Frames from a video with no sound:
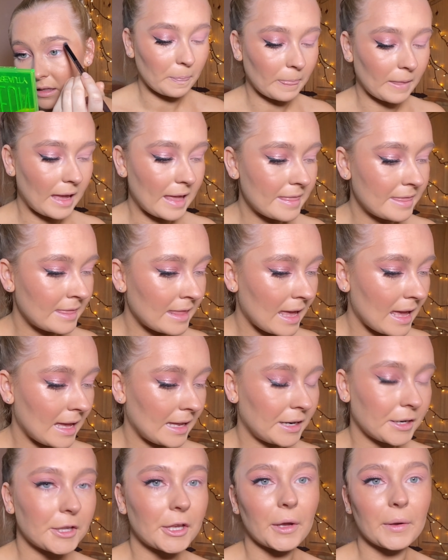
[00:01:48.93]
and
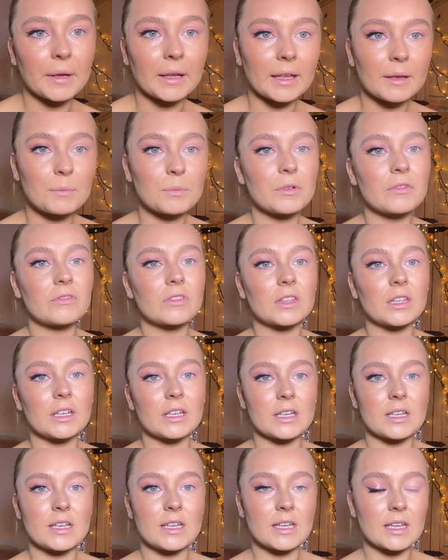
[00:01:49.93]
then going in with
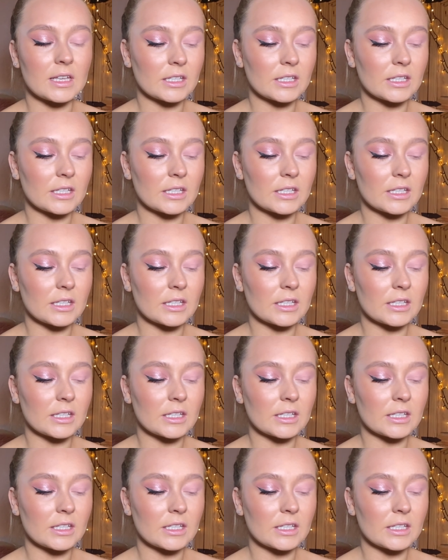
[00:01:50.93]
the